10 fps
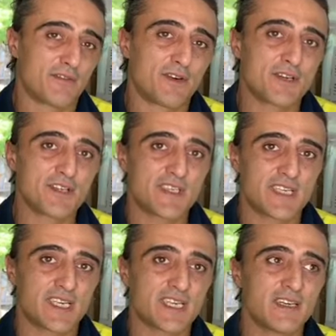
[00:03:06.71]
First
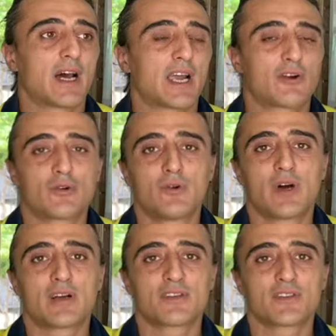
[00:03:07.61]
thing, I grew
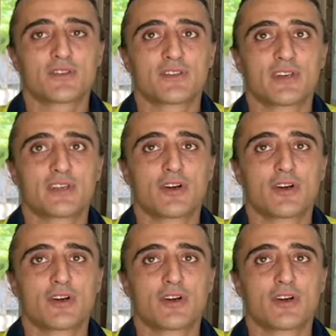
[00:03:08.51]
a certain